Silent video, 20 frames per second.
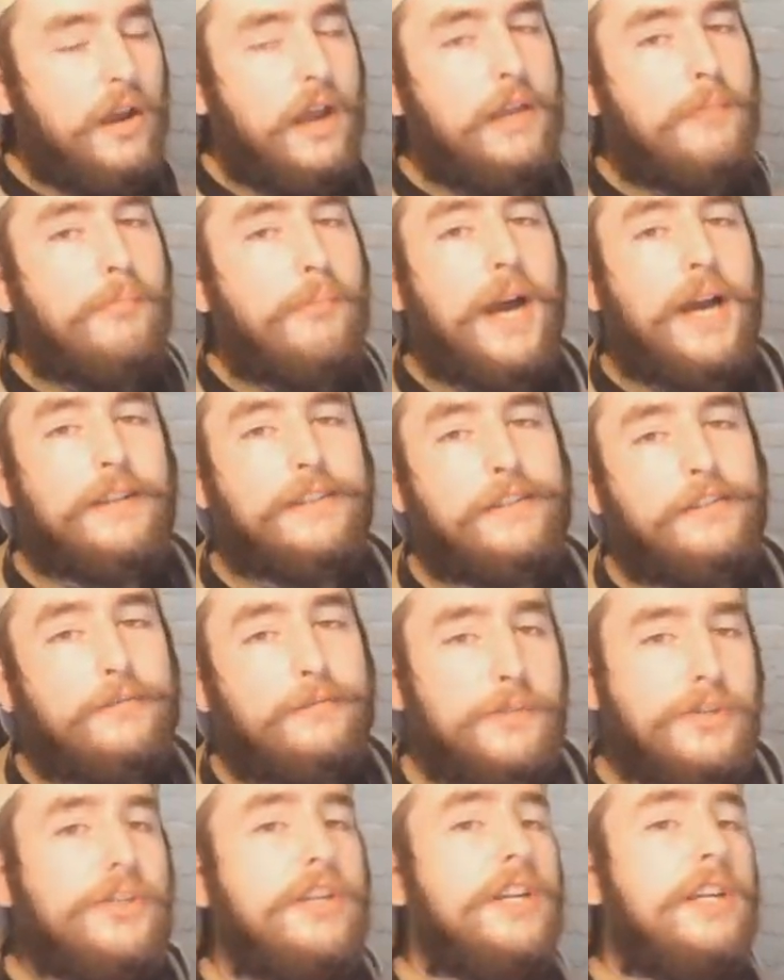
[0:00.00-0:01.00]
a passive
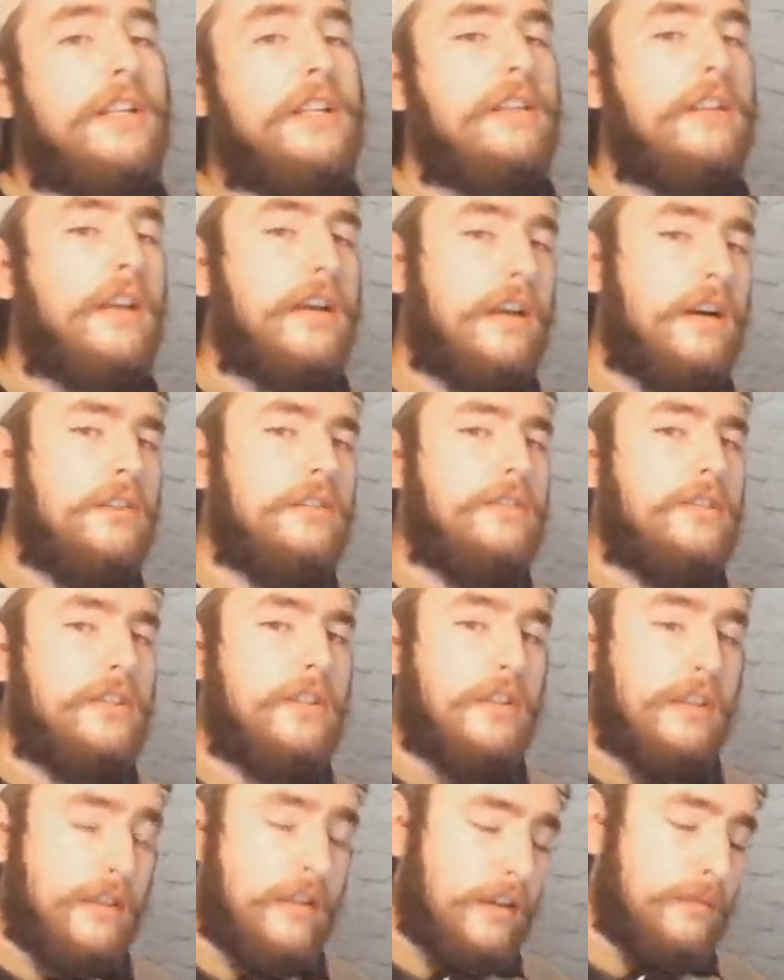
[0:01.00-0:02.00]
machine
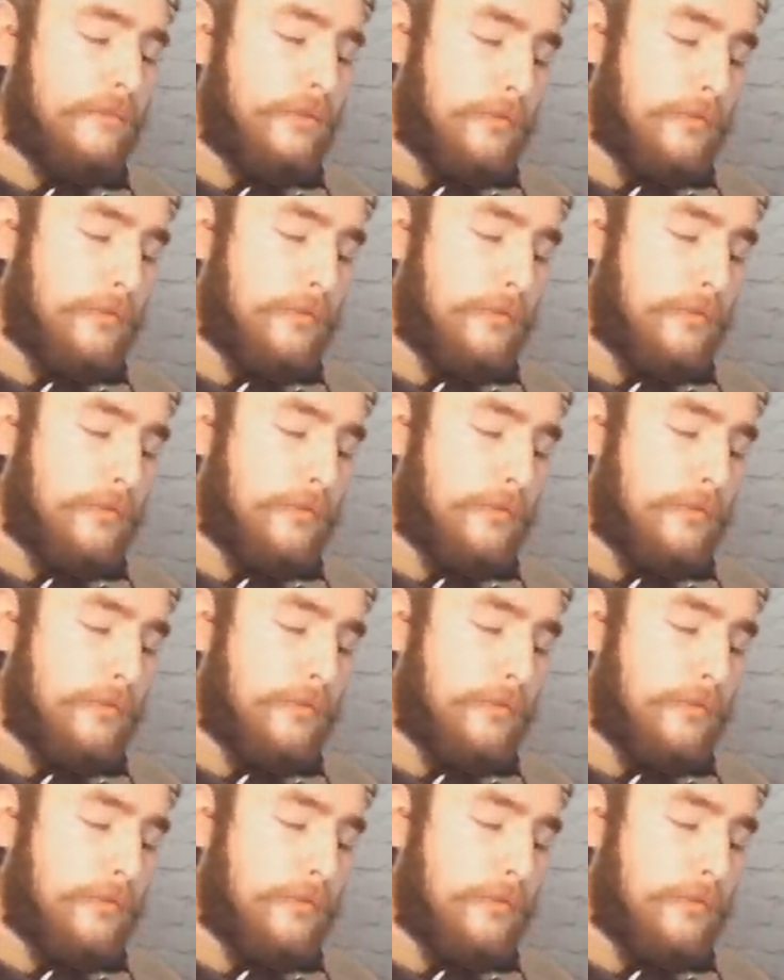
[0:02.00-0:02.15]
that